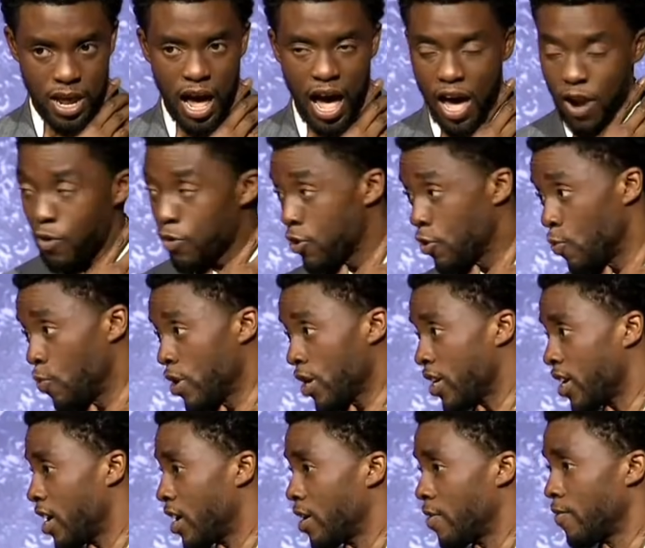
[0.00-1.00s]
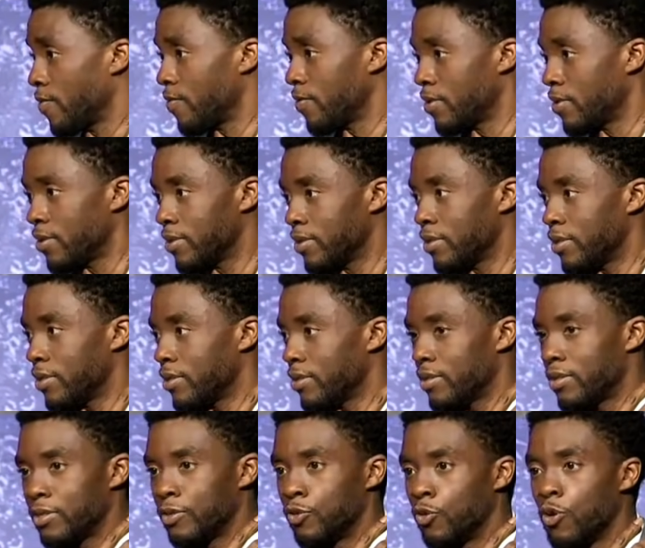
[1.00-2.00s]
Now, I don't know what kind of
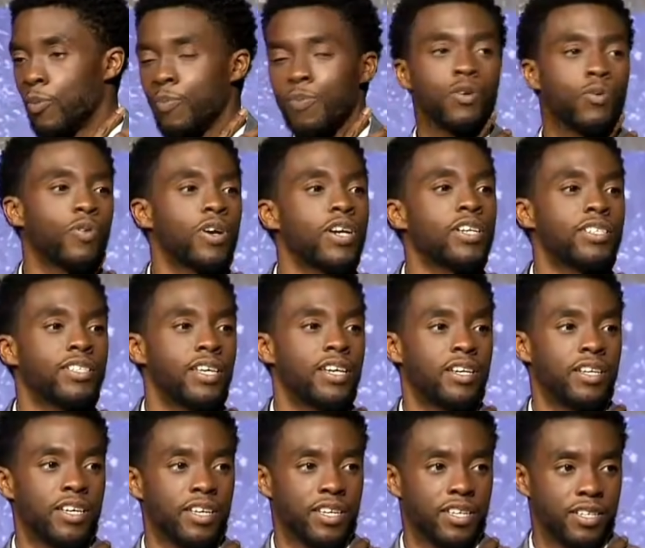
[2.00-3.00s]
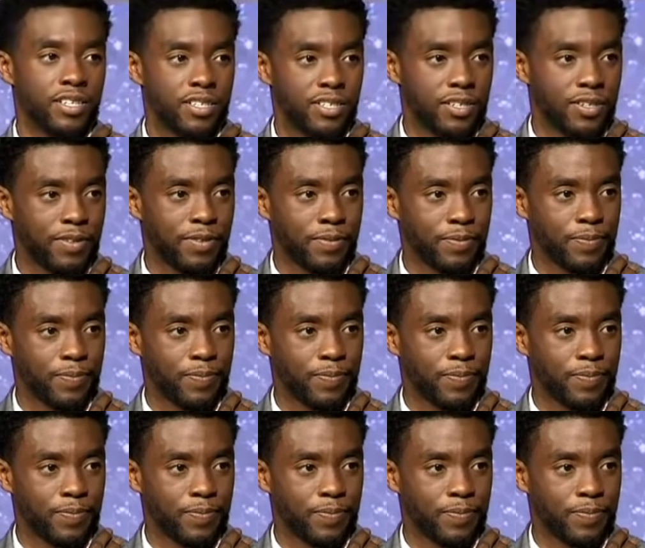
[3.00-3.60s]
normal arrest that is.